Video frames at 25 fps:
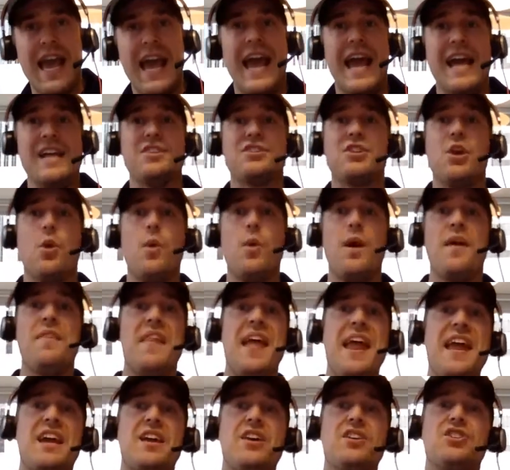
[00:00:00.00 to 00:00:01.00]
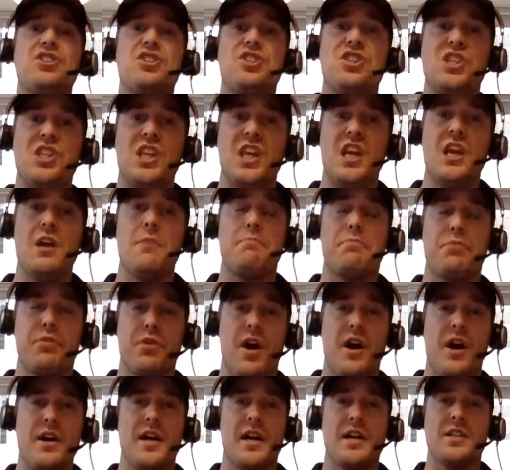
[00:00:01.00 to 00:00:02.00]
And so when they could see a
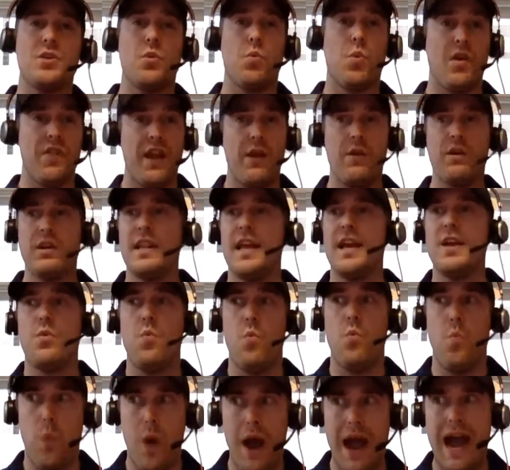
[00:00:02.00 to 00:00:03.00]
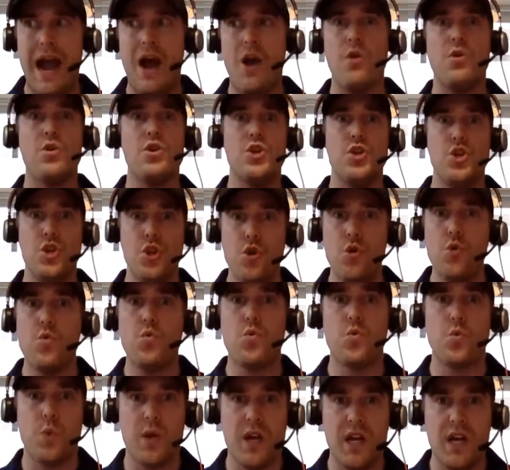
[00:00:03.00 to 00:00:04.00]
product where they were like, wow,
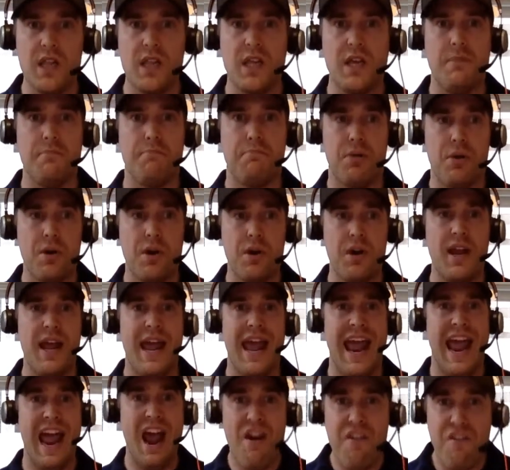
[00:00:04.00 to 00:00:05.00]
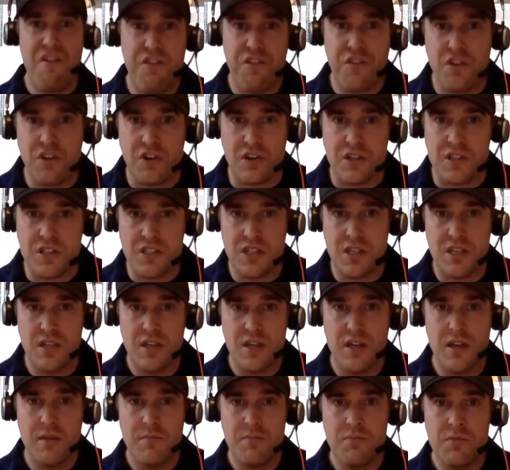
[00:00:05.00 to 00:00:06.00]
you really put effort
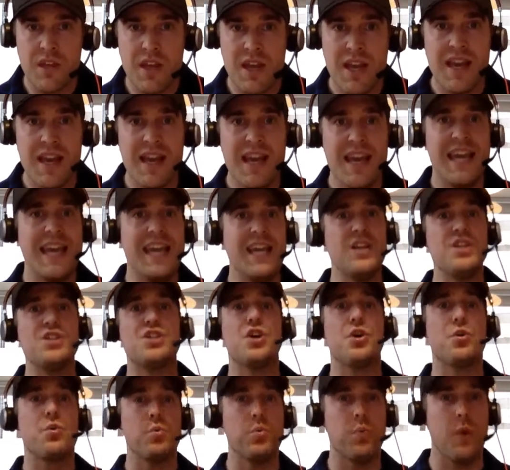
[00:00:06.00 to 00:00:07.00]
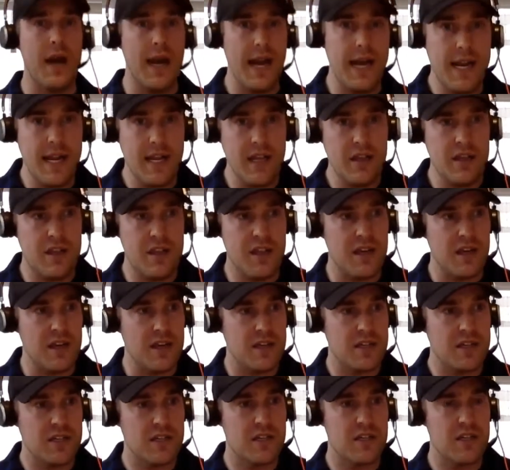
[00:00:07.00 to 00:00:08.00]
into writing
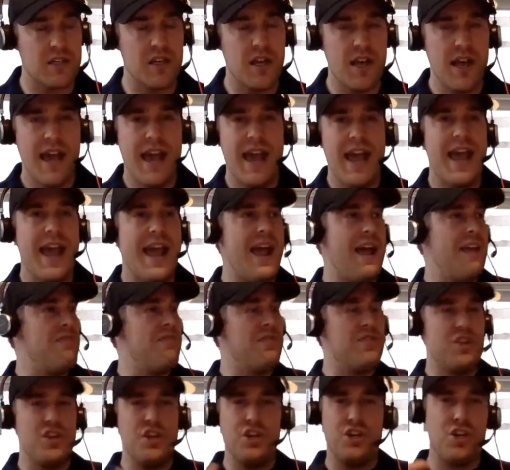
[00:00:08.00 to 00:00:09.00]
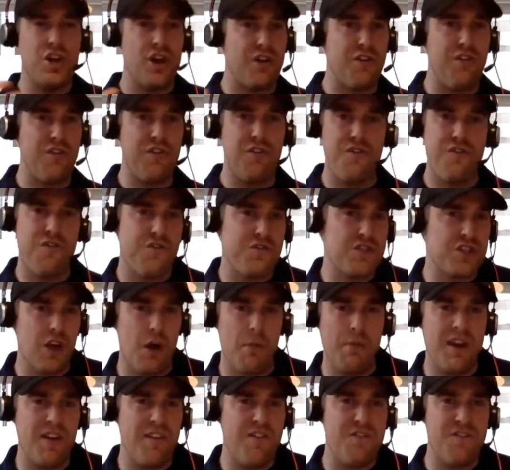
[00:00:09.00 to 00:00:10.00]
this and you took so
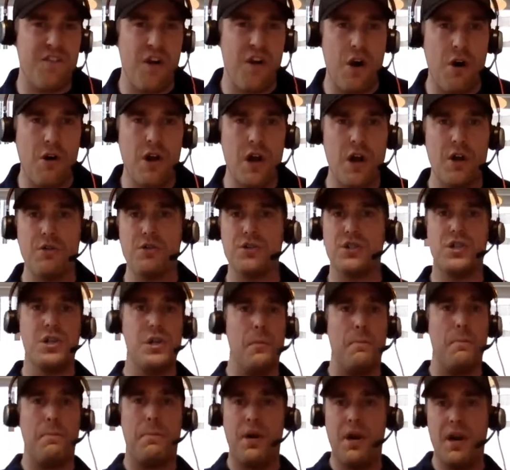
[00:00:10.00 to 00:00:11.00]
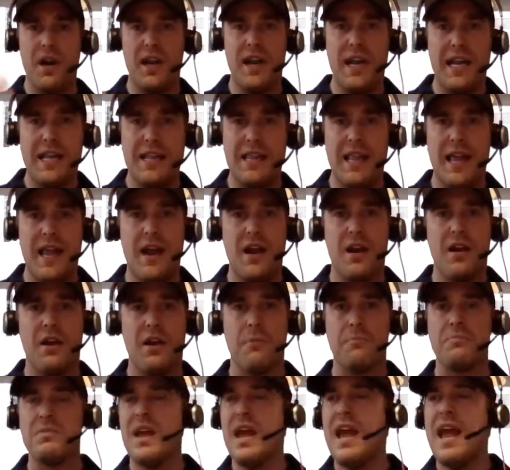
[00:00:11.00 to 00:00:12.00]
many photos and you put it in there
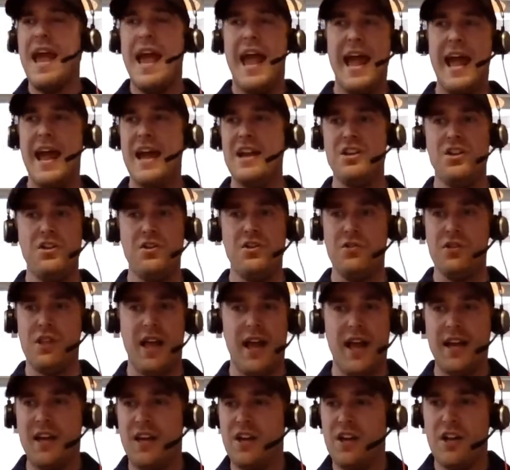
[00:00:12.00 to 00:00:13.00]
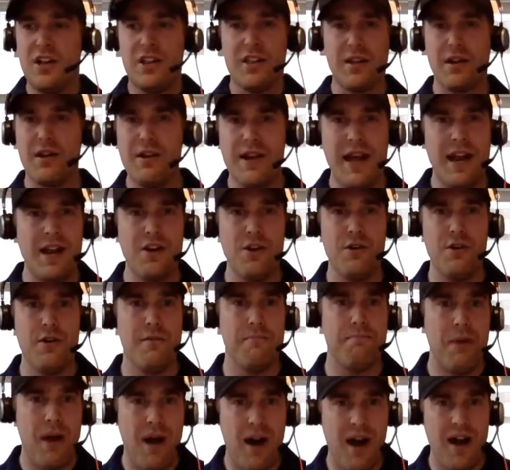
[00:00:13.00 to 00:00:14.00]
and you like learned how to do a
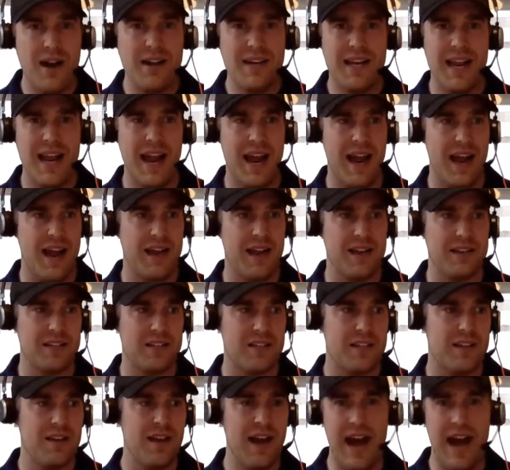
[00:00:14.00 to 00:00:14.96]
podcast.